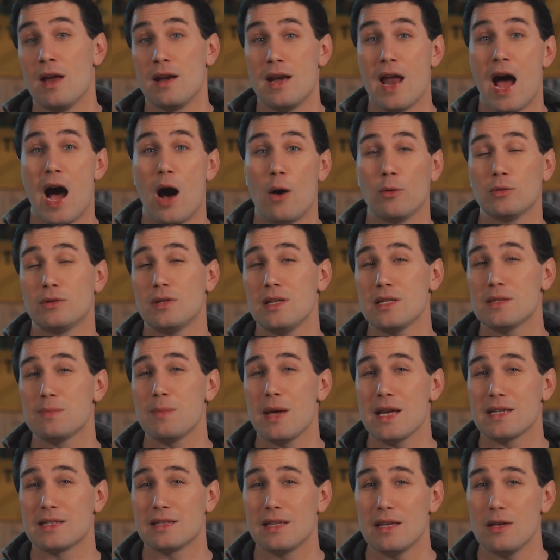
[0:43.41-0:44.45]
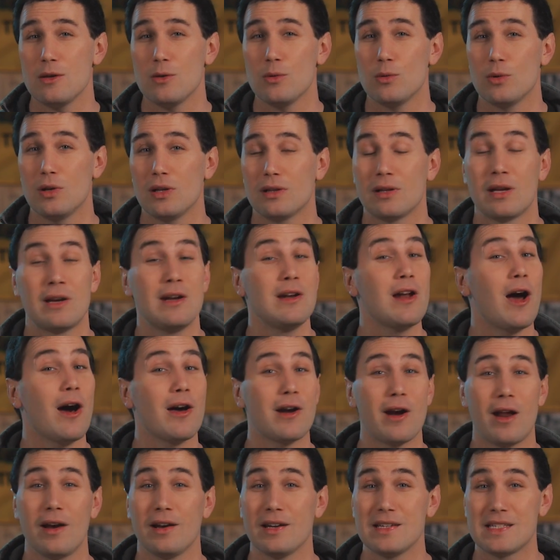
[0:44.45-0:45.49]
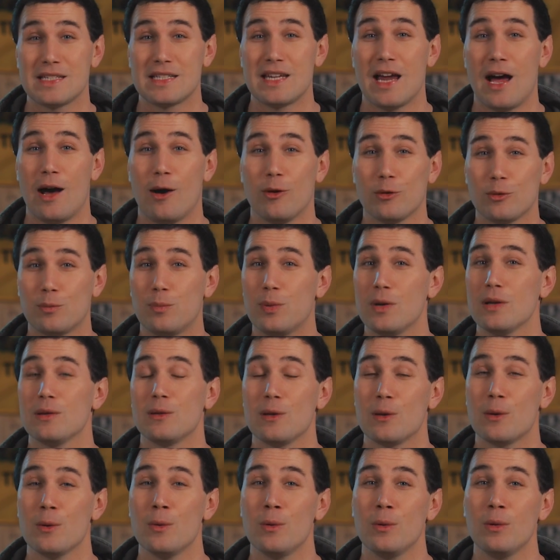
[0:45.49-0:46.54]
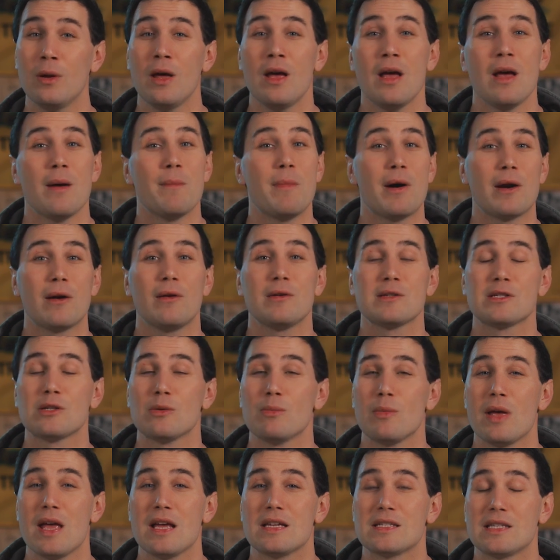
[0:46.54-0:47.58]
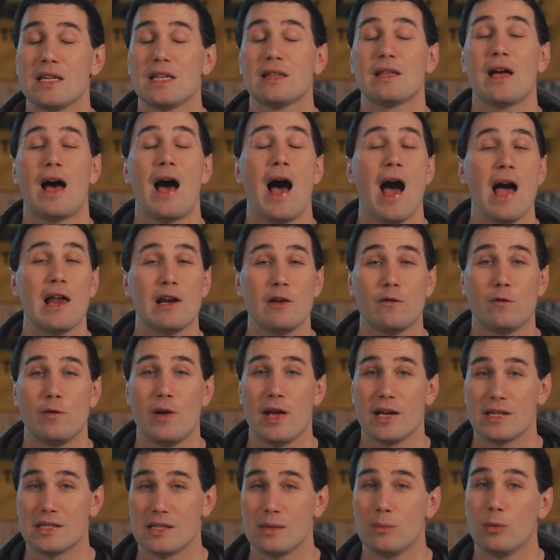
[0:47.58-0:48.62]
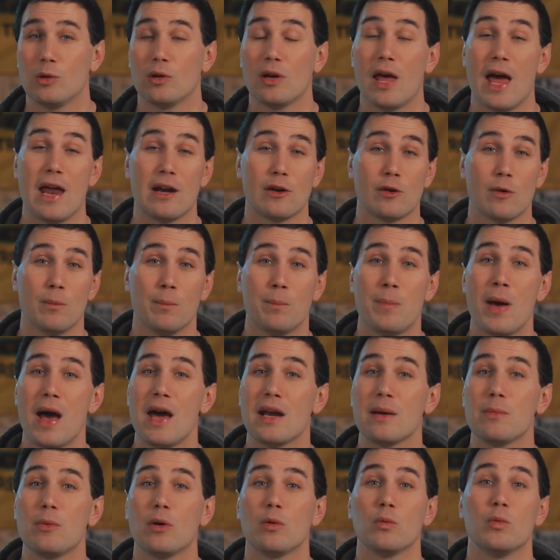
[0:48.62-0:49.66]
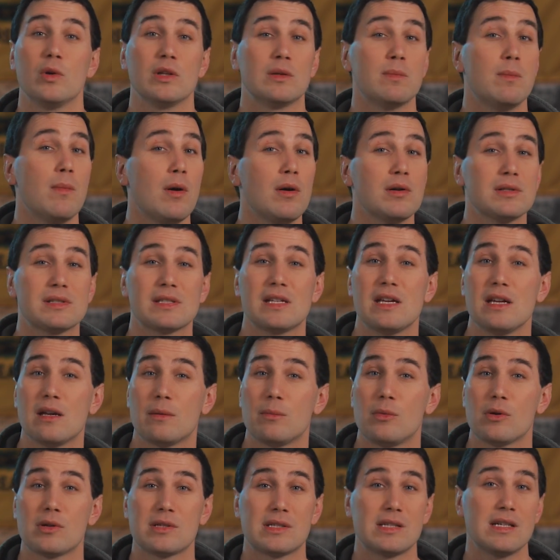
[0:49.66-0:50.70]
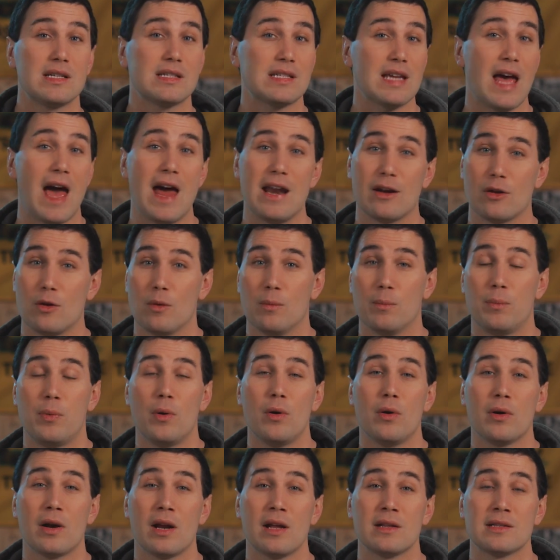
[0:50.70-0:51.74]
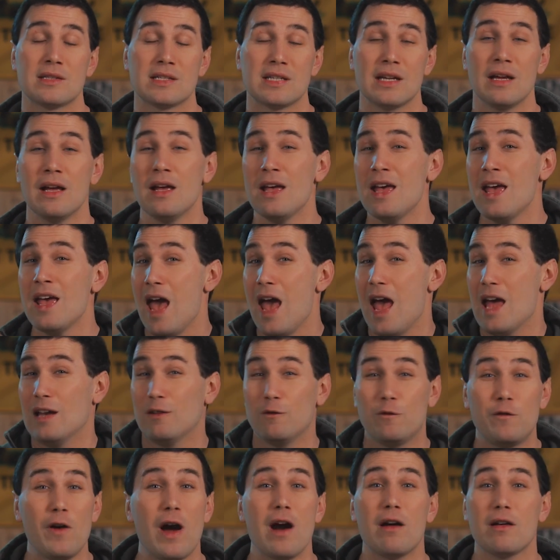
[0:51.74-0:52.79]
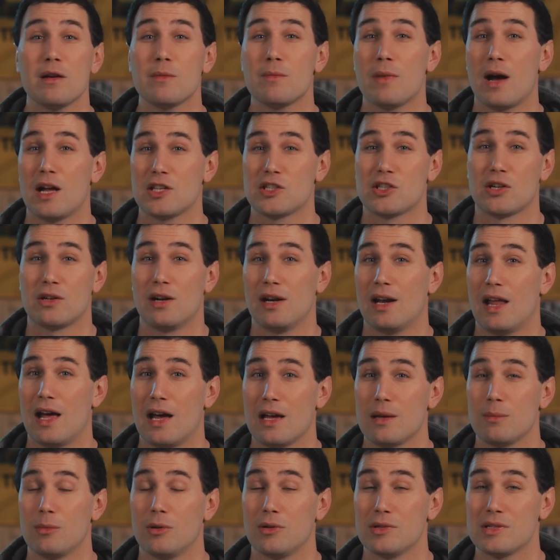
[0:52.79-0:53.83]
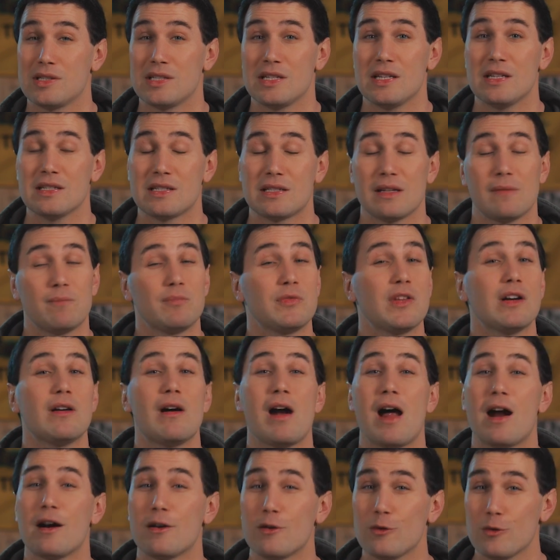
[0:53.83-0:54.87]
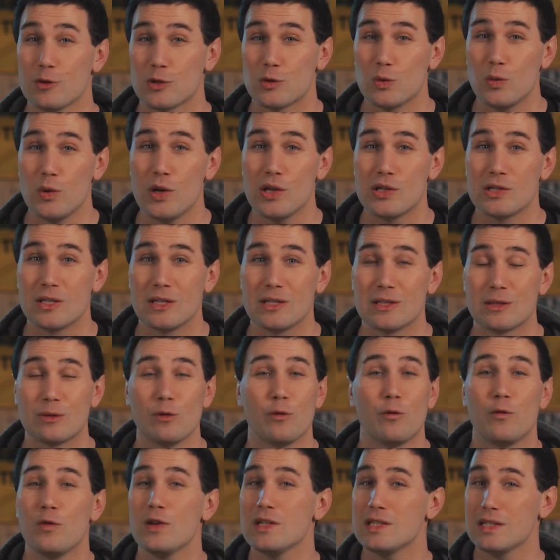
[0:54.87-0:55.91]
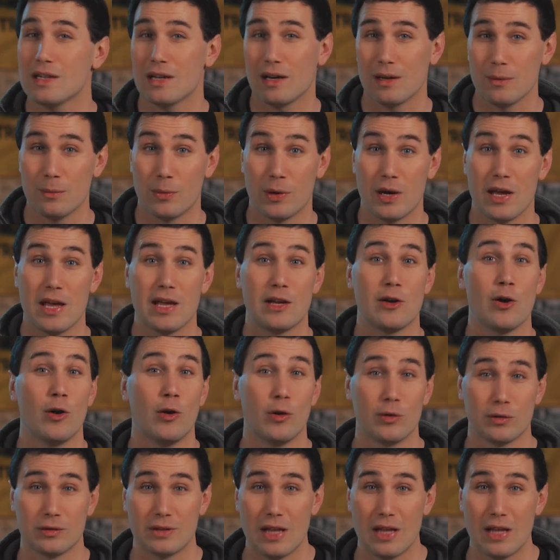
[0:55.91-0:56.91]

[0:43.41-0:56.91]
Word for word: Now this makes the unit not only sound pretty cool, but also makes it highly flexible and compatible with most gearboxes and components, and very much reliable since there are no switches to physically break or